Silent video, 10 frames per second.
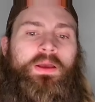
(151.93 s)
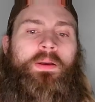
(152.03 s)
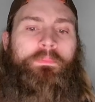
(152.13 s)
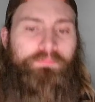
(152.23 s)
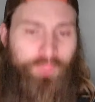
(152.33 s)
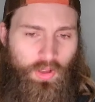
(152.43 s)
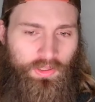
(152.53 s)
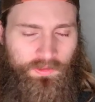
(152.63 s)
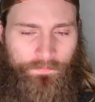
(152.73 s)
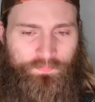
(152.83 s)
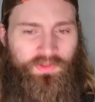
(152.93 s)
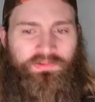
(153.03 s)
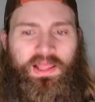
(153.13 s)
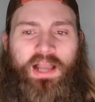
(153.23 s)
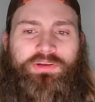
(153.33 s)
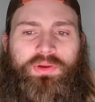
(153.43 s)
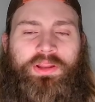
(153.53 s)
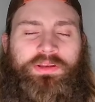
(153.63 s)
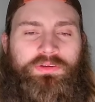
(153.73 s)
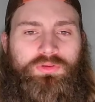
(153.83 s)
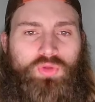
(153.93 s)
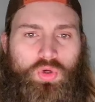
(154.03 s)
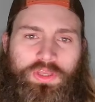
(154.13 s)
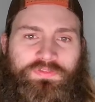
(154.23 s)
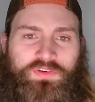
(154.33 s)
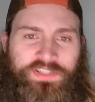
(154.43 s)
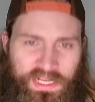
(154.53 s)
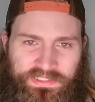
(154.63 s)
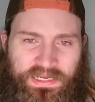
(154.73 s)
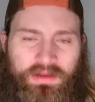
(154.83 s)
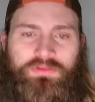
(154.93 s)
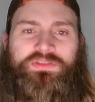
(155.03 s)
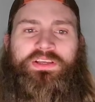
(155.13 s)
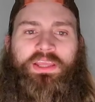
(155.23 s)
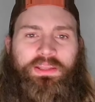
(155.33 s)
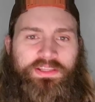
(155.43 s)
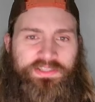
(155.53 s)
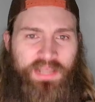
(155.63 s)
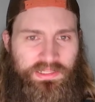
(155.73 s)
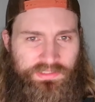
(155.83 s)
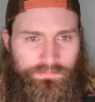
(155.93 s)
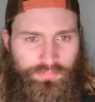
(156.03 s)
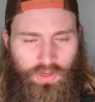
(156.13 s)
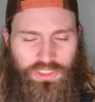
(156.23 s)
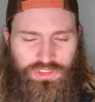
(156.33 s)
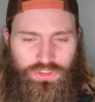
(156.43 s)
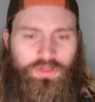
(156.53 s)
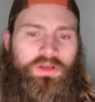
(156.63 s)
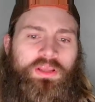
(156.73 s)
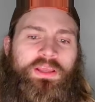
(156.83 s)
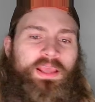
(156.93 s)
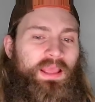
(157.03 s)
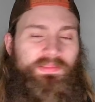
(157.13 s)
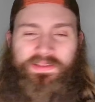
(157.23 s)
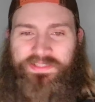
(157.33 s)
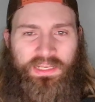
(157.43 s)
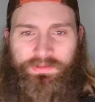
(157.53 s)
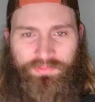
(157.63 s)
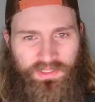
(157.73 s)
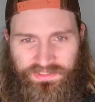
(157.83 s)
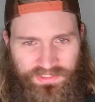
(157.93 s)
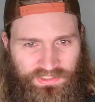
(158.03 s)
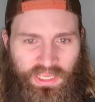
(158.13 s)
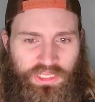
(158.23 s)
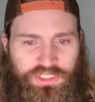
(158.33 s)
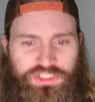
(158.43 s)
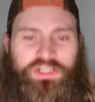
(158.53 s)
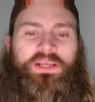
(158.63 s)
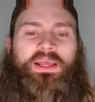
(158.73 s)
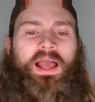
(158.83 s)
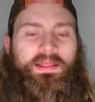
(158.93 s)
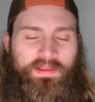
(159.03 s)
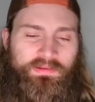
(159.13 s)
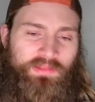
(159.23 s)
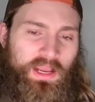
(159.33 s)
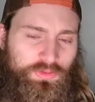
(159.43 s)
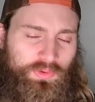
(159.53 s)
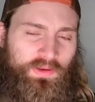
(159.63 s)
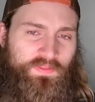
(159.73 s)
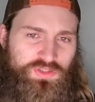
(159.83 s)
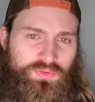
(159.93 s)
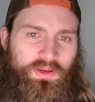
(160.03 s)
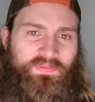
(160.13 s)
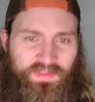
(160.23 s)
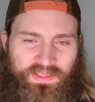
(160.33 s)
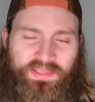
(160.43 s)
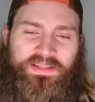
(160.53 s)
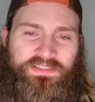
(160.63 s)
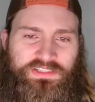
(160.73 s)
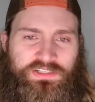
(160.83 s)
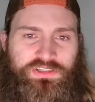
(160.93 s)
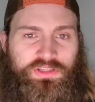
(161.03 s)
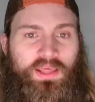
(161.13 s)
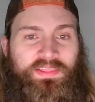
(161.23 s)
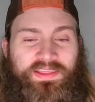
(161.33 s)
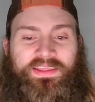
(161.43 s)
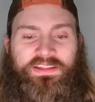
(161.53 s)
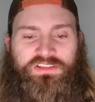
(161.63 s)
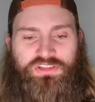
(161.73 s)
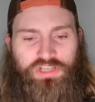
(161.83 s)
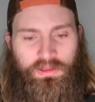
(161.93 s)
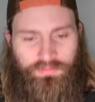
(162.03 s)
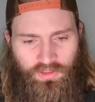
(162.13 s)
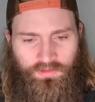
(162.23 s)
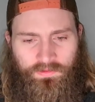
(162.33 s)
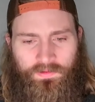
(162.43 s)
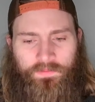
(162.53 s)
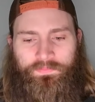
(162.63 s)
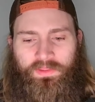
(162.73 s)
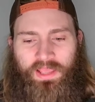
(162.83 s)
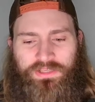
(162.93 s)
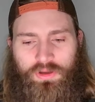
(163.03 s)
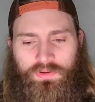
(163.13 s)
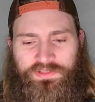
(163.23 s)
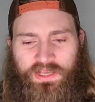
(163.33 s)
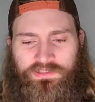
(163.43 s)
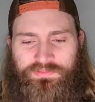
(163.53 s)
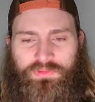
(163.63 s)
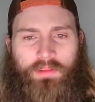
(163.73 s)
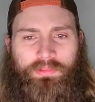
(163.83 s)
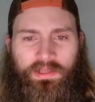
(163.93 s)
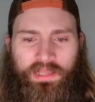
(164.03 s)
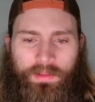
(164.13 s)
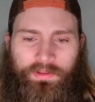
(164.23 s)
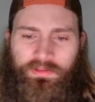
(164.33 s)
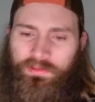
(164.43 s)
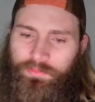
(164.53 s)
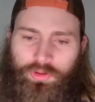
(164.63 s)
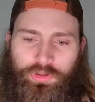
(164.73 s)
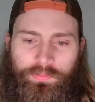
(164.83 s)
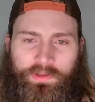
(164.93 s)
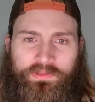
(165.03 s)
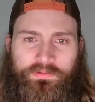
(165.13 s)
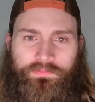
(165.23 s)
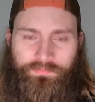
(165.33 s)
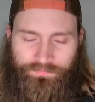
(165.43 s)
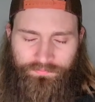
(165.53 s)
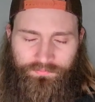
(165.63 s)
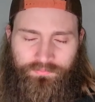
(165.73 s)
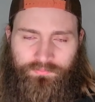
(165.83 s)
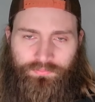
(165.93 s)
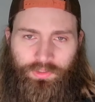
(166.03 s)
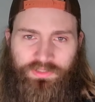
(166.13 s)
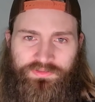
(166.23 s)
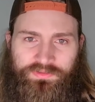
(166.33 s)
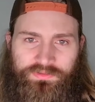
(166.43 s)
But Loughran looking for takedowns and his constant pressure, at least getting him against the cage, I like Loughran in this one. I think he gets the job done. As always, guys, subscribe, like, comment, and let me know your pickin'. Peace.